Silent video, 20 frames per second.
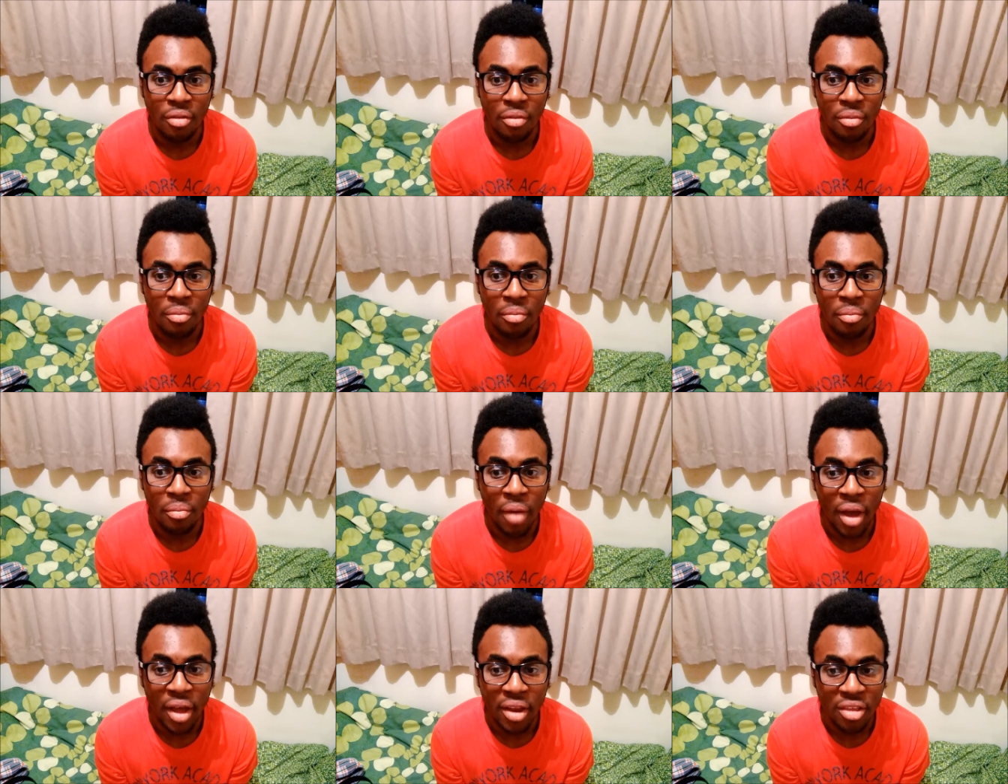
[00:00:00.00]

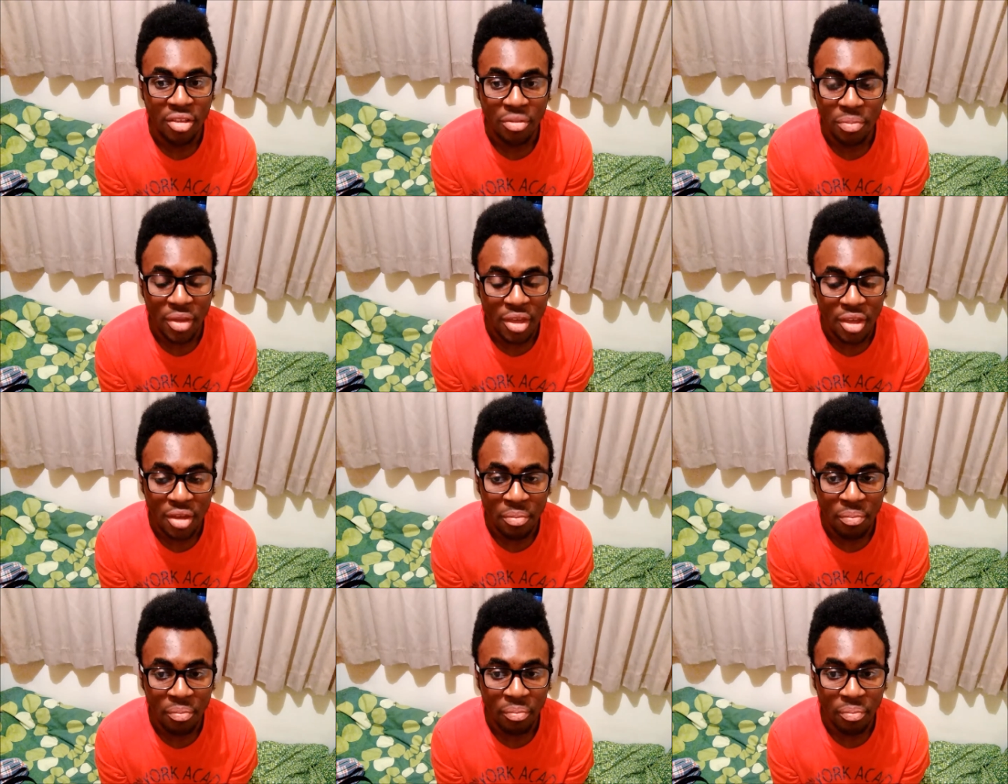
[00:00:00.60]
minus
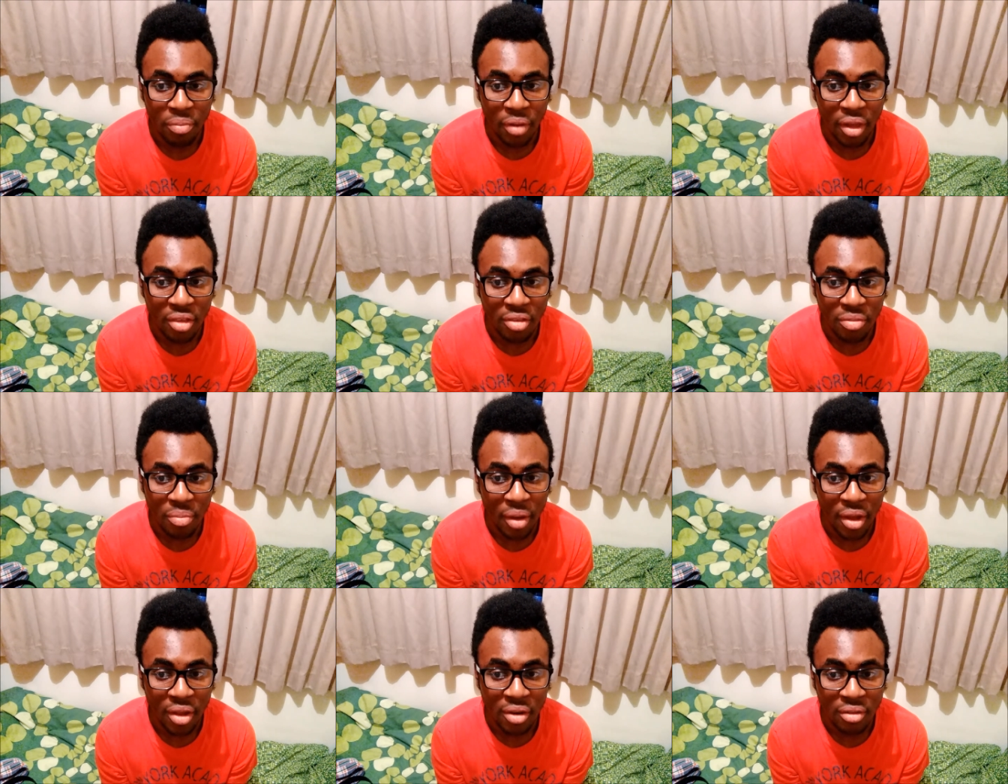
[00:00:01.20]
b plus
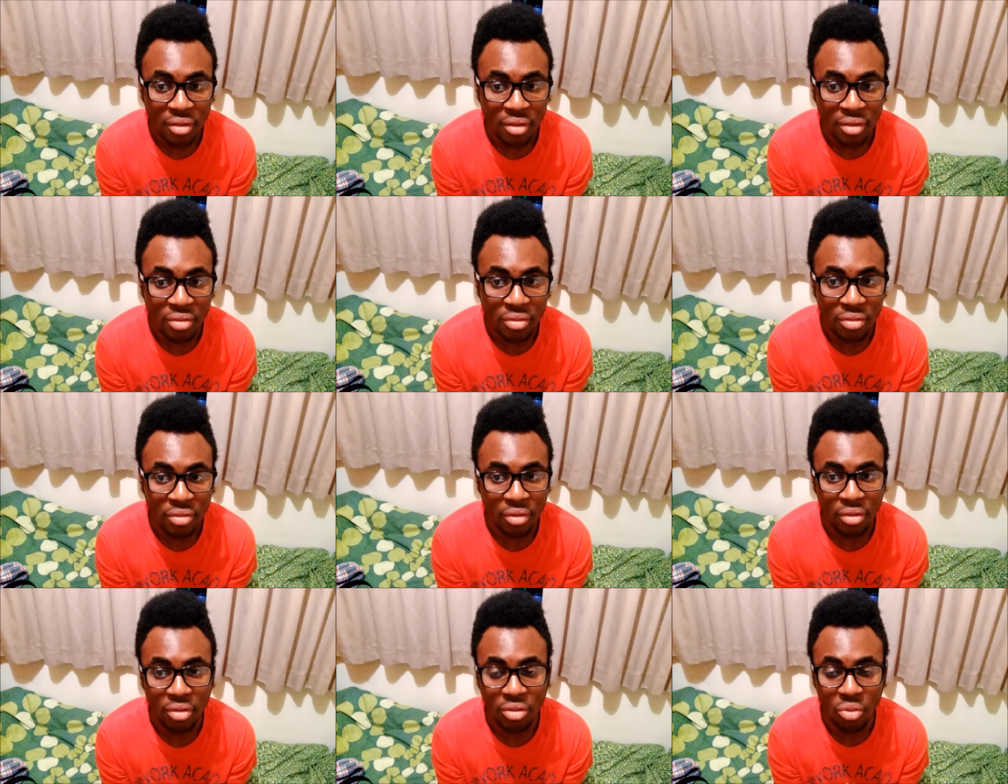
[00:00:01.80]
minus
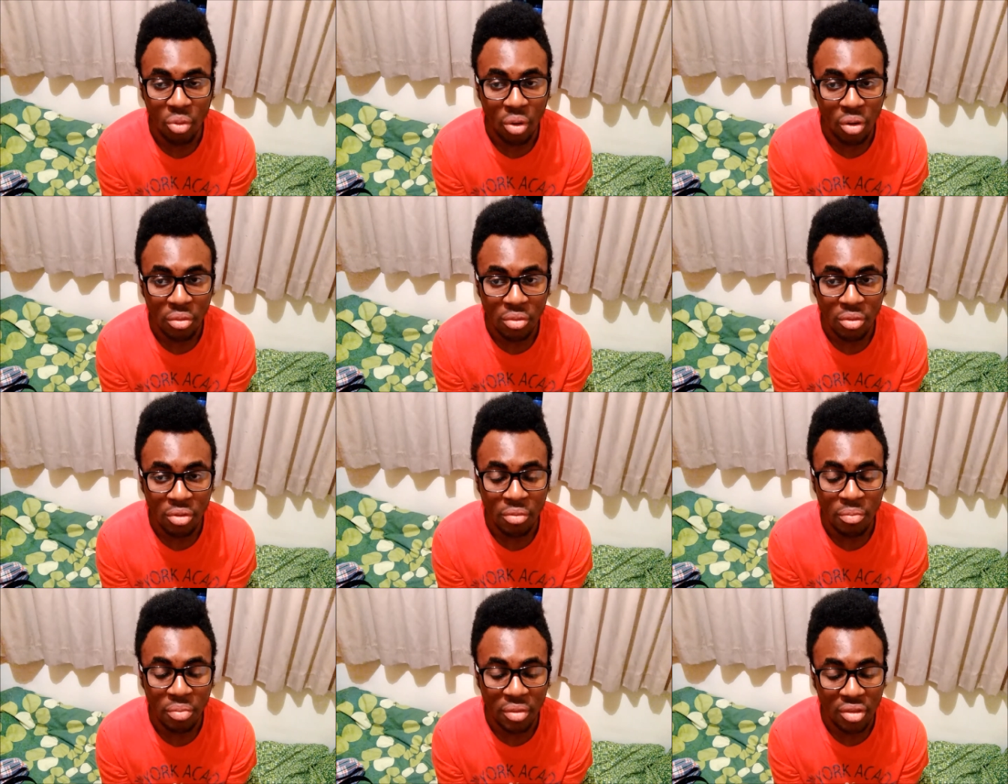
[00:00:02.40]
square
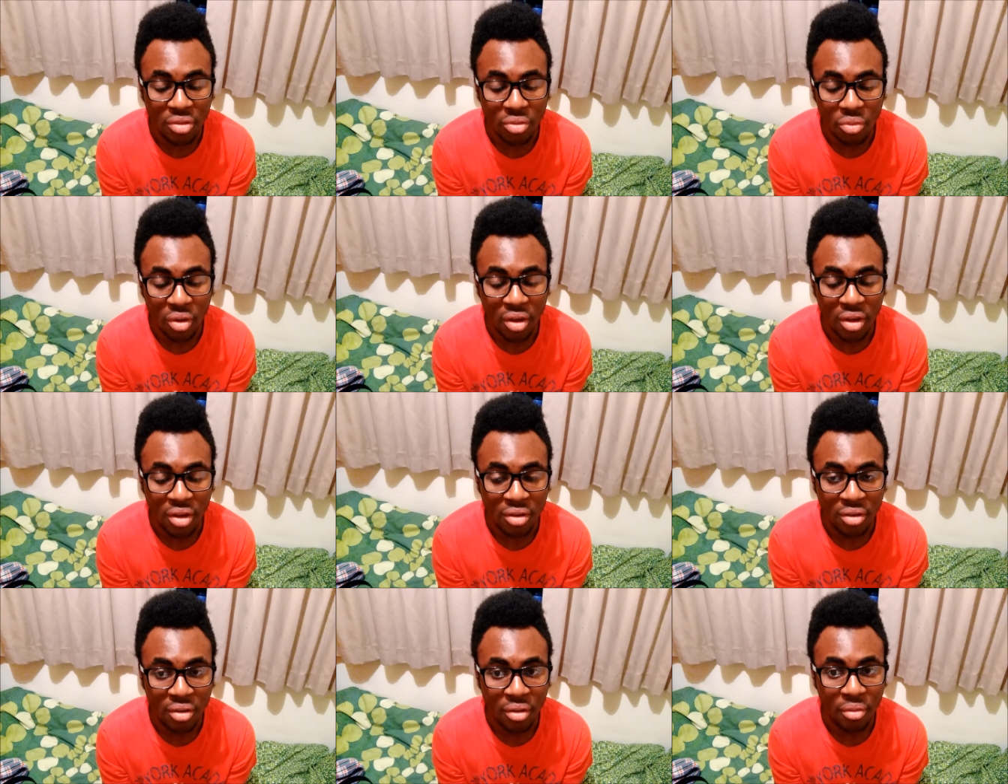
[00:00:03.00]
root b
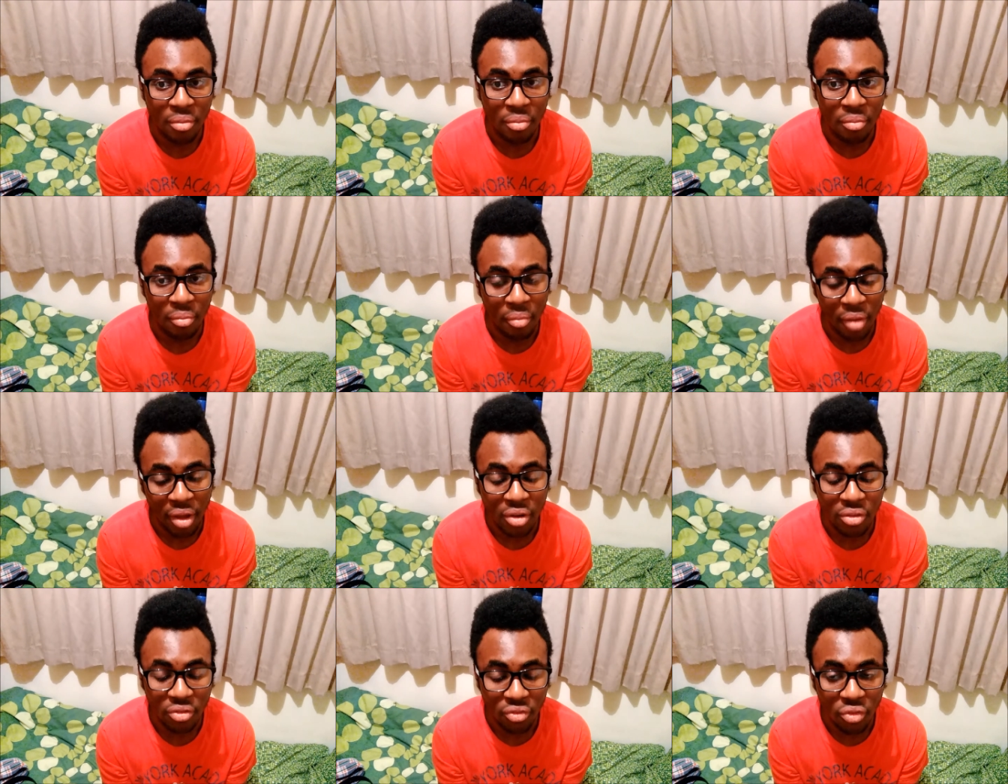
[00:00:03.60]
squared
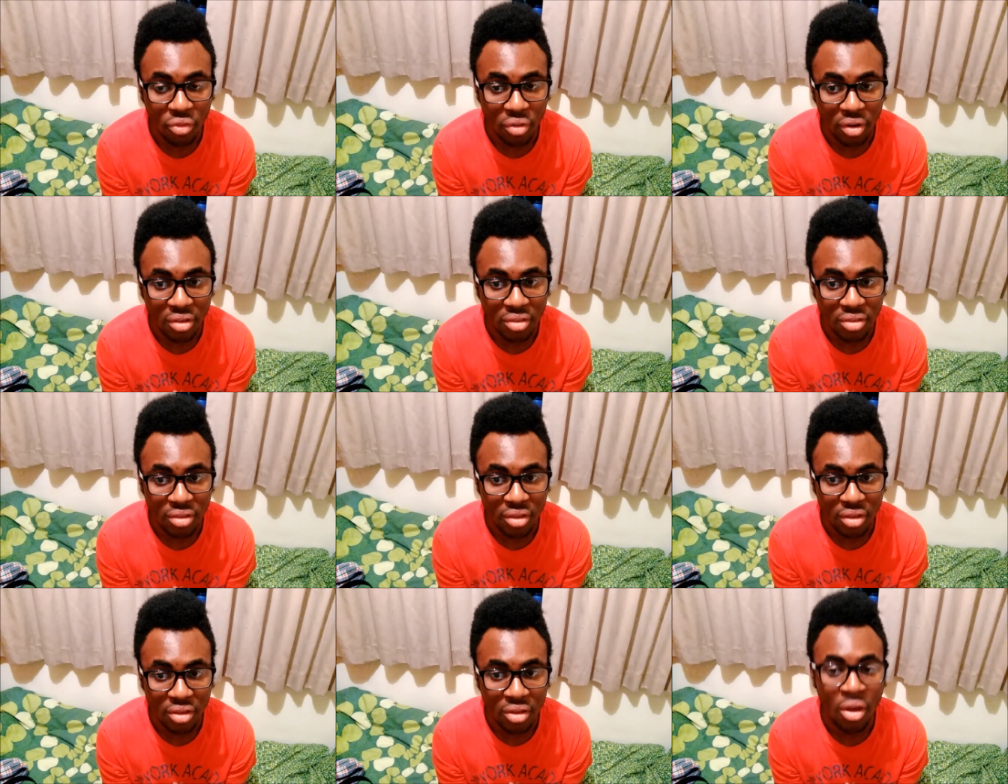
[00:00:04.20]
minus four a
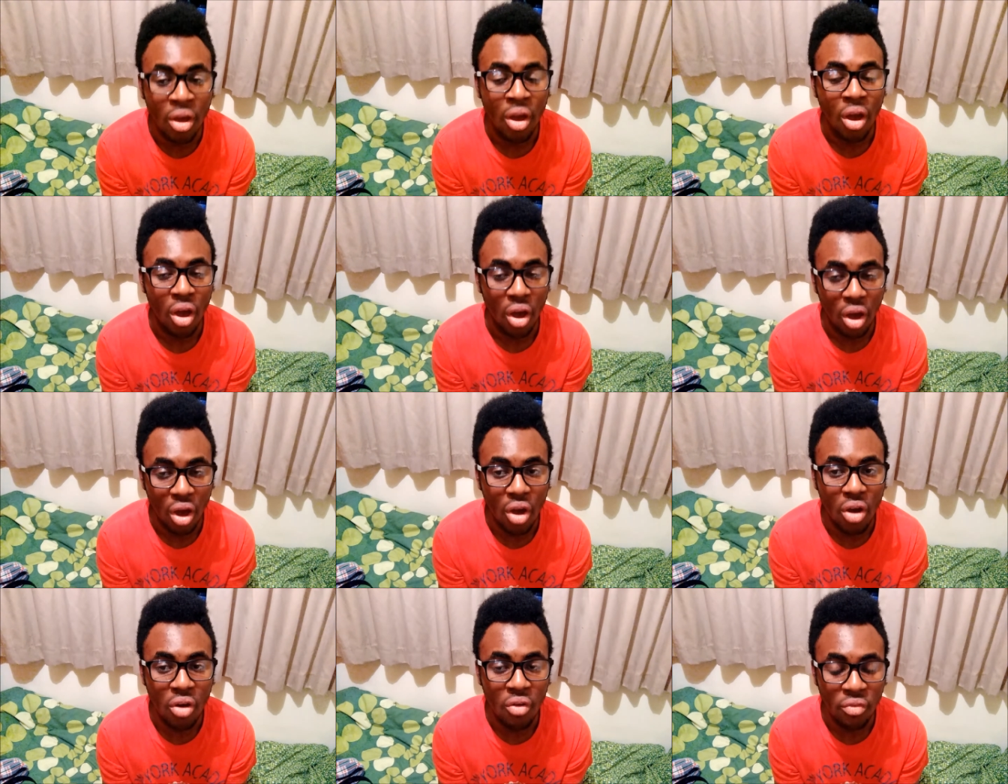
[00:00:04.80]
c
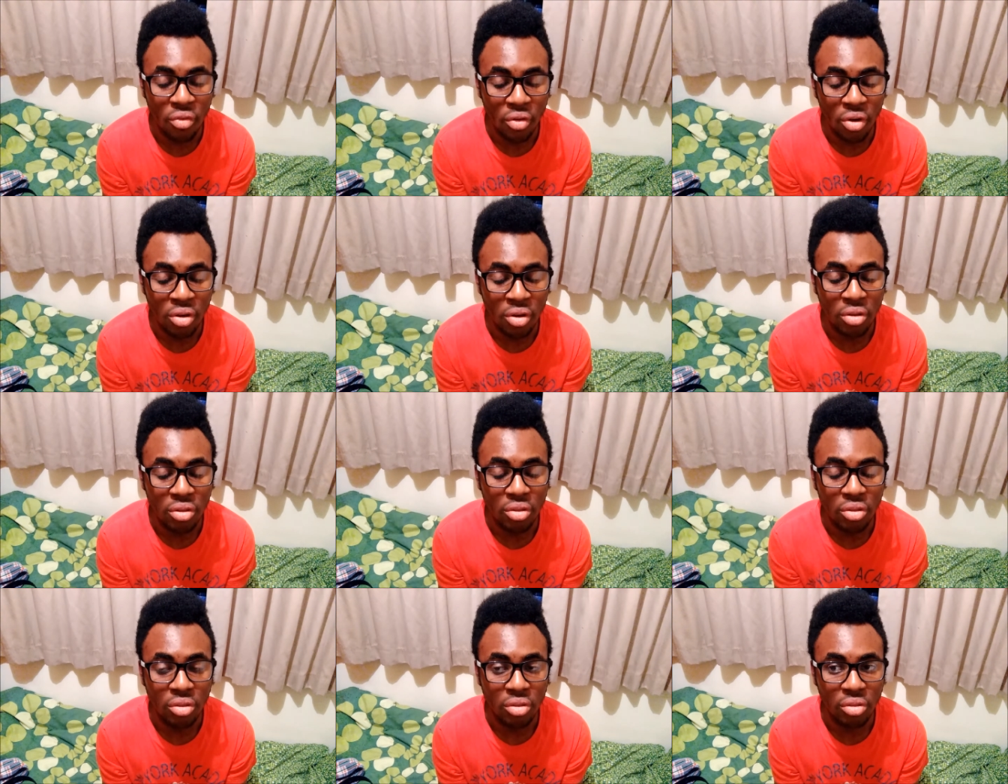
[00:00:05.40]
over
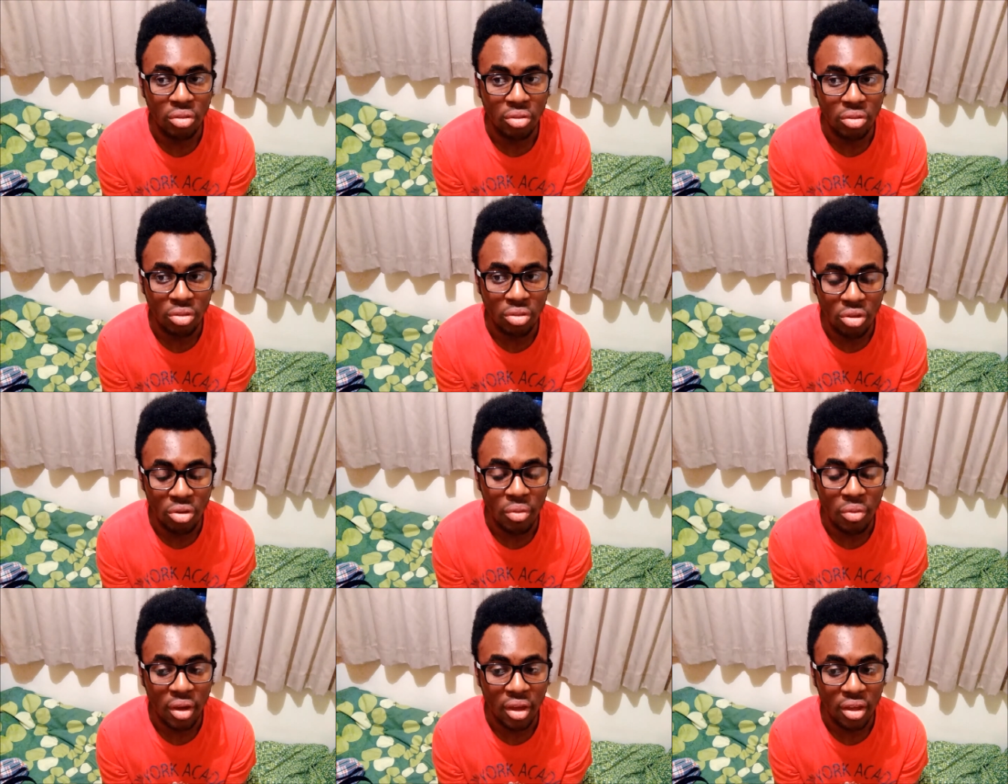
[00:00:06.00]

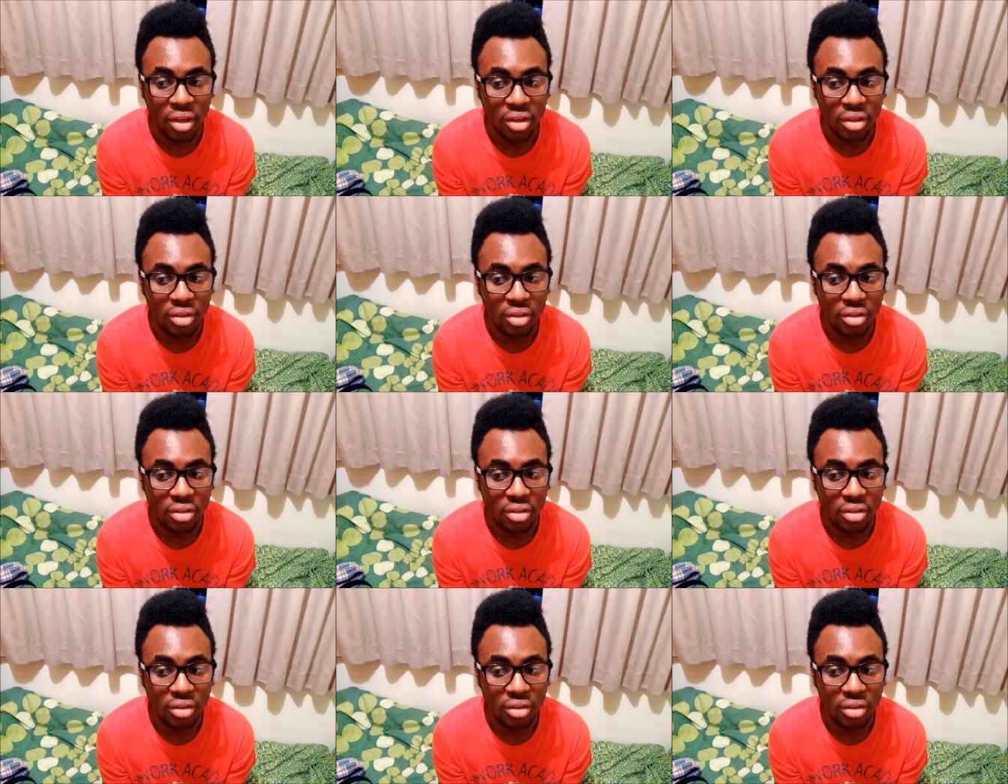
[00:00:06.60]
two a.